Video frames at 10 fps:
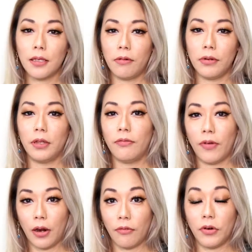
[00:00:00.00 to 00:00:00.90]
not really
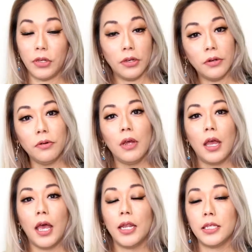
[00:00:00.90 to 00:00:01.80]
fair for you.
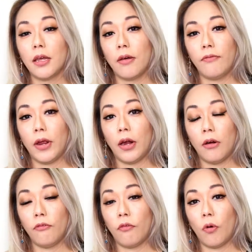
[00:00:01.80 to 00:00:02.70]
And it's not
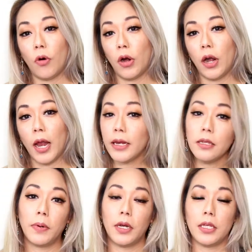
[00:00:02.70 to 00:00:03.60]
fair for
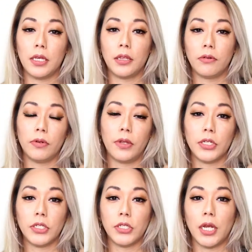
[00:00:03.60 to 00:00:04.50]
anybody in the
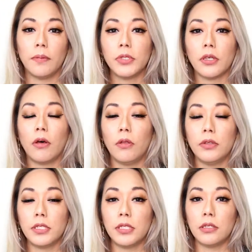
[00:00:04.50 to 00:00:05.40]
relationship. So
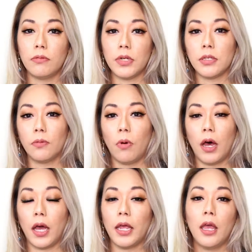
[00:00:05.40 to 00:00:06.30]
this is a reason
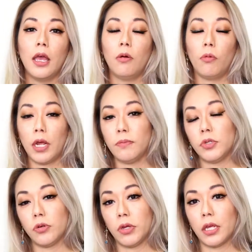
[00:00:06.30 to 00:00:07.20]
why when I'm
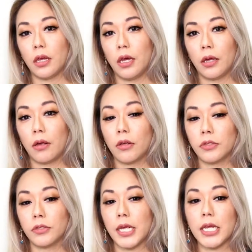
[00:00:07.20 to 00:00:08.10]
doing a
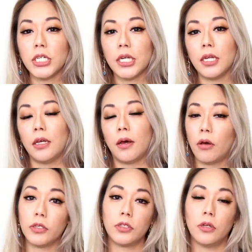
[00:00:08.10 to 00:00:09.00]
consultation,
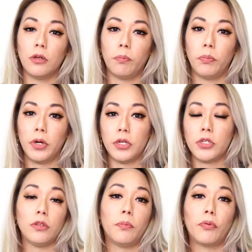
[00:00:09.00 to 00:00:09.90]
I also put
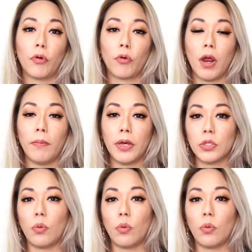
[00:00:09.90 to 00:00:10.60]
into the program as